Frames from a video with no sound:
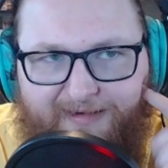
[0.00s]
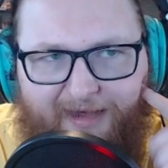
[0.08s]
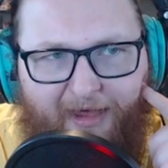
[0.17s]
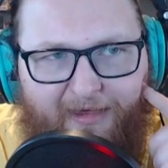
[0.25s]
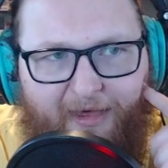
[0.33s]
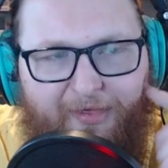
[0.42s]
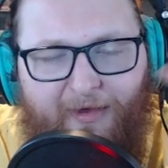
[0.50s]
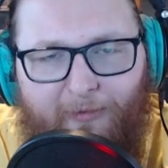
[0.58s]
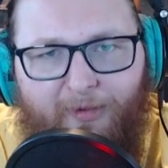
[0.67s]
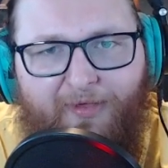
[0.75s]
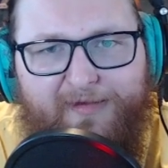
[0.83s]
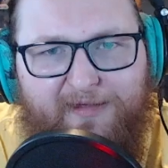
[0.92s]
I think
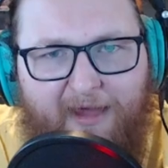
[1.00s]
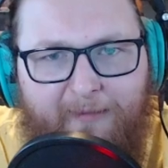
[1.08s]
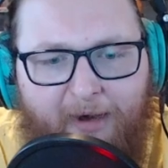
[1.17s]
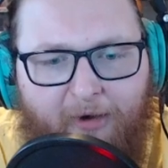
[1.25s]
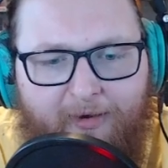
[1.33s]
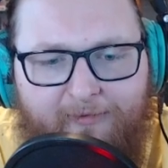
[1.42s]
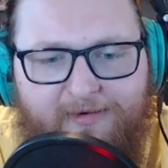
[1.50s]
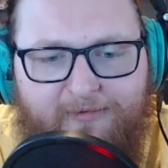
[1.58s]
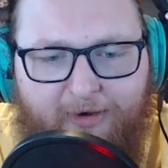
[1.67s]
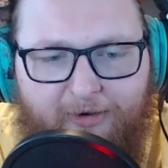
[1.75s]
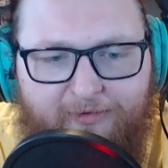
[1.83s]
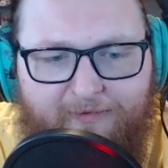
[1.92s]
when this came out, it was
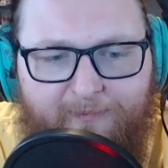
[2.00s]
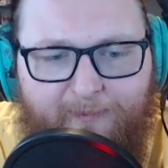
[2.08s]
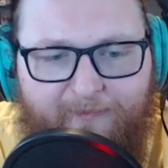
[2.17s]
around